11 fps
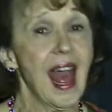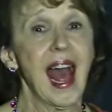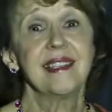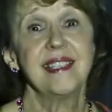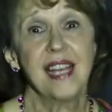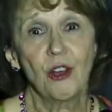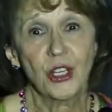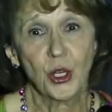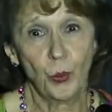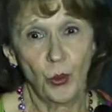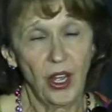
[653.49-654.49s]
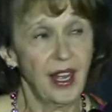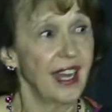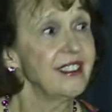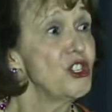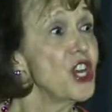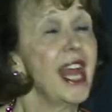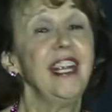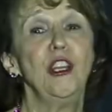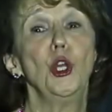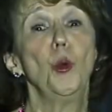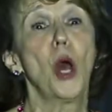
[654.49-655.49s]
I tell you what, Jay
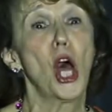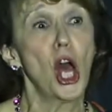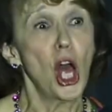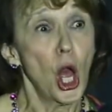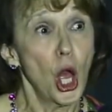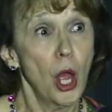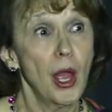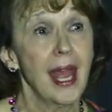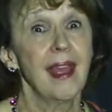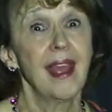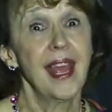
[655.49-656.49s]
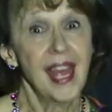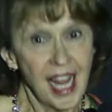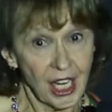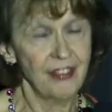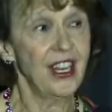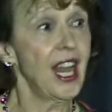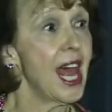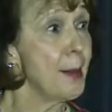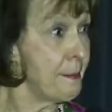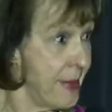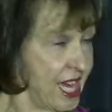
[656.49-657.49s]
knew a hell of a
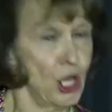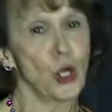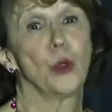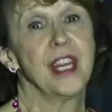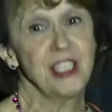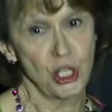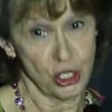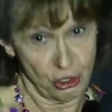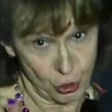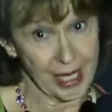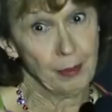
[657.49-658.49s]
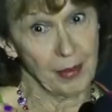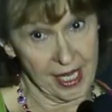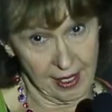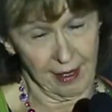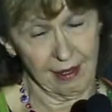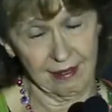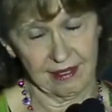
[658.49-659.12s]
lot better than to drink pee.